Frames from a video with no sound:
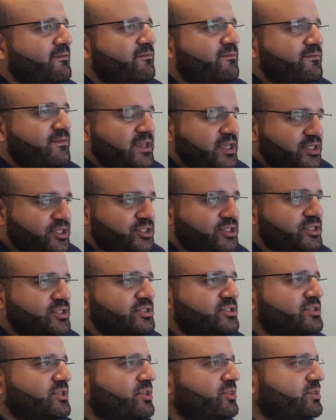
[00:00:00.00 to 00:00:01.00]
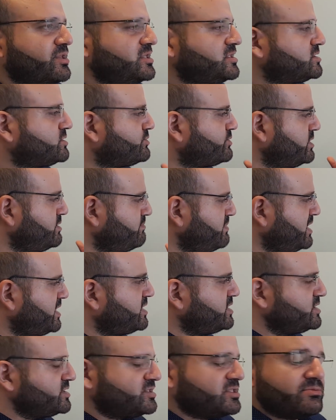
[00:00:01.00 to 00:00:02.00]
features, these three
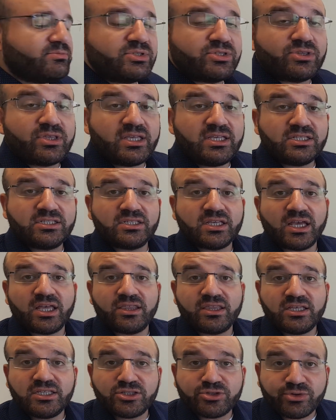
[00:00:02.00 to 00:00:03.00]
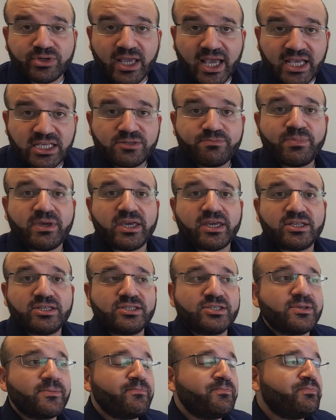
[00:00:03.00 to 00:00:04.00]
mechanisms, these three
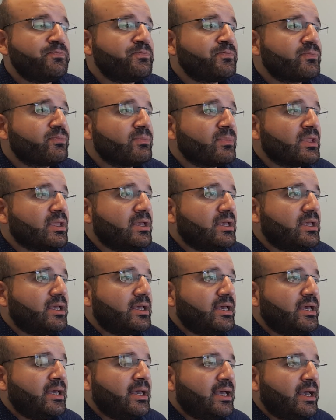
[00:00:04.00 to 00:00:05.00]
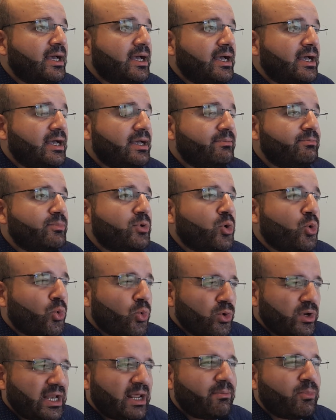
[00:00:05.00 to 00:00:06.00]
aspects,
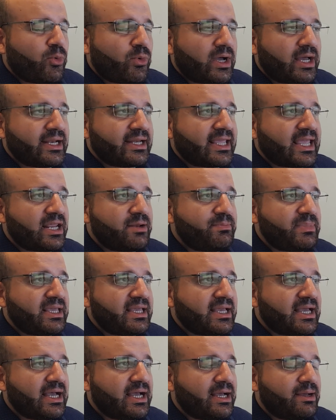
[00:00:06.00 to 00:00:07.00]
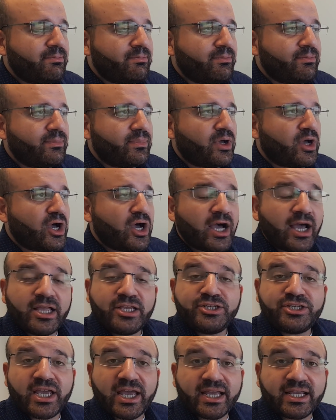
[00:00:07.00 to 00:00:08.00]
number one, can become
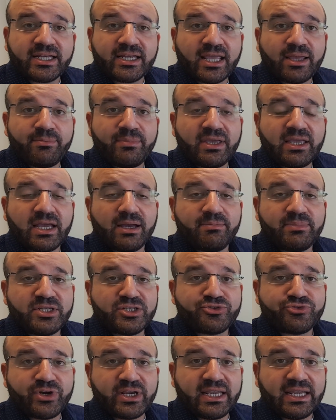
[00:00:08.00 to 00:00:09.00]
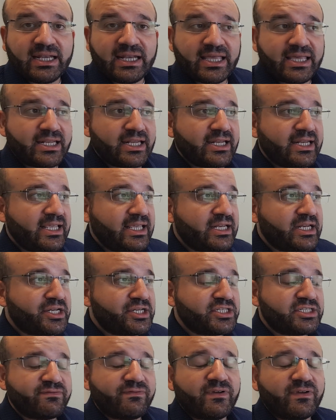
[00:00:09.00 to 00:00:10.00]
hijacked, can become dysregulated in a
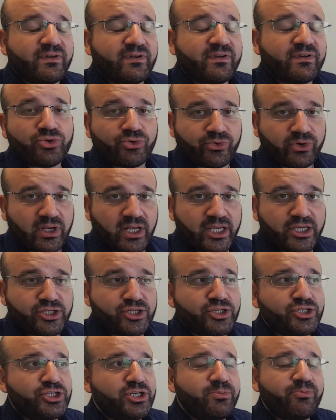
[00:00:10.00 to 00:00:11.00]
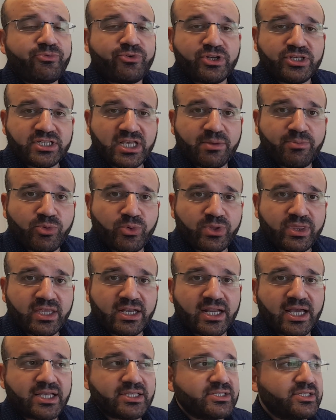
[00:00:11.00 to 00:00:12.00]
dysfunctional relationship, for example, with a
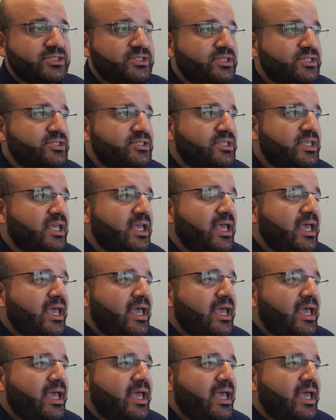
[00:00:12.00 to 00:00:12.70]
narcissist.